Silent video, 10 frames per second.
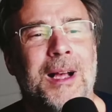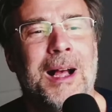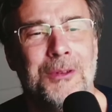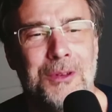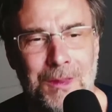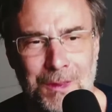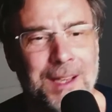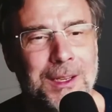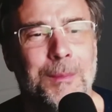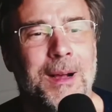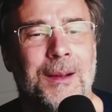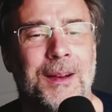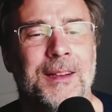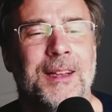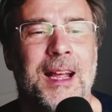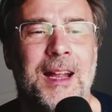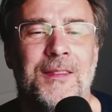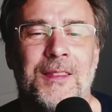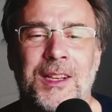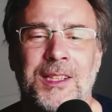how you think about it,
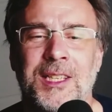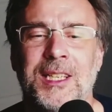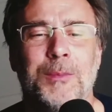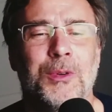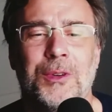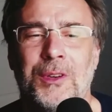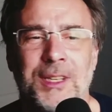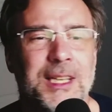and the keyboard